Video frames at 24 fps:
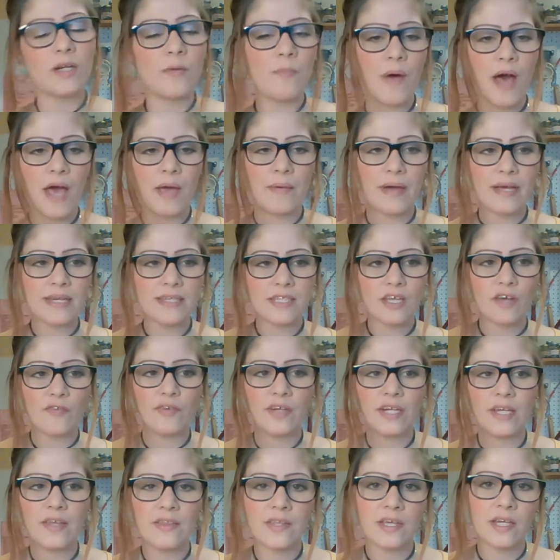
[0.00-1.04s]
buy myself
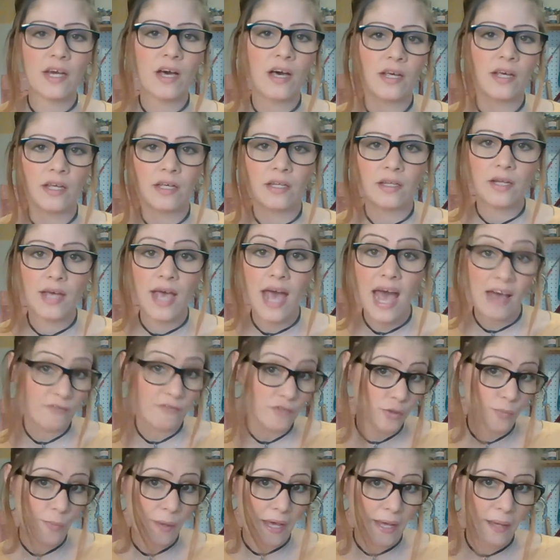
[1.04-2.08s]
anything on
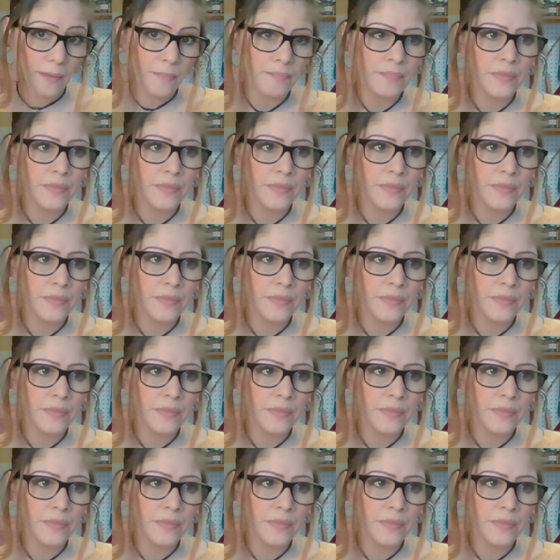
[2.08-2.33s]
Afterpay.